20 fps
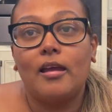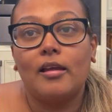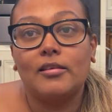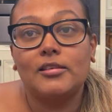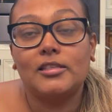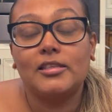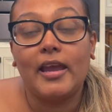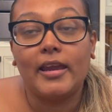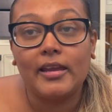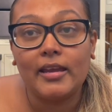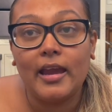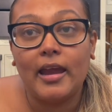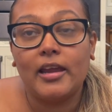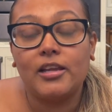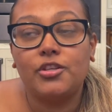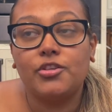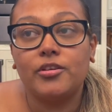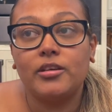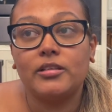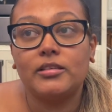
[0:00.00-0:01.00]

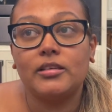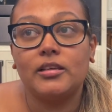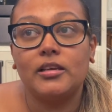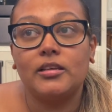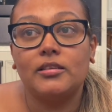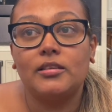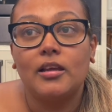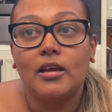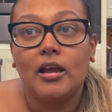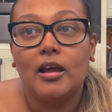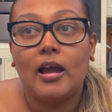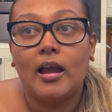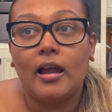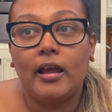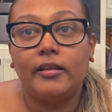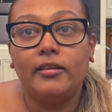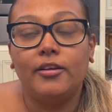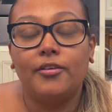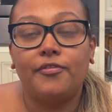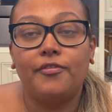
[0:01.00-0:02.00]
Psychiatrist is
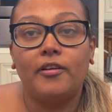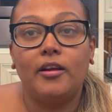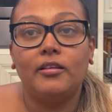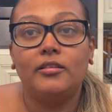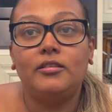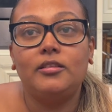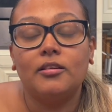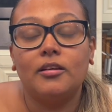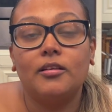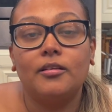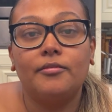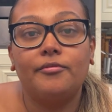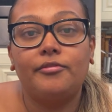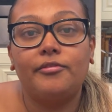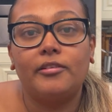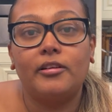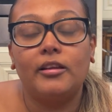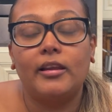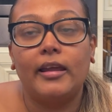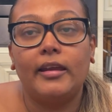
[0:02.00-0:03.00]
a different term
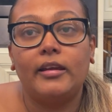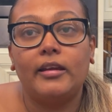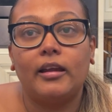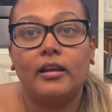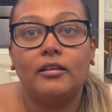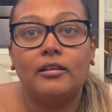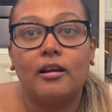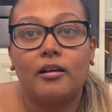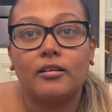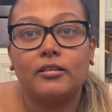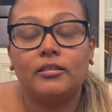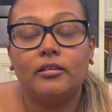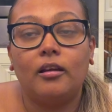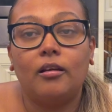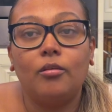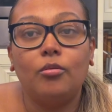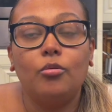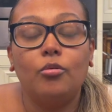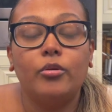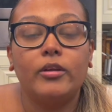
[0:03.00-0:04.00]
for like a doctor
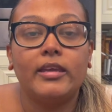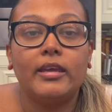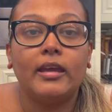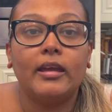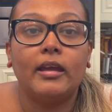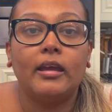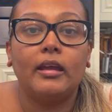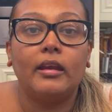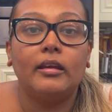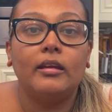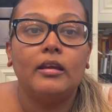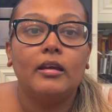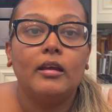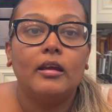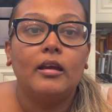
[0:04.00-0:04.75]
who can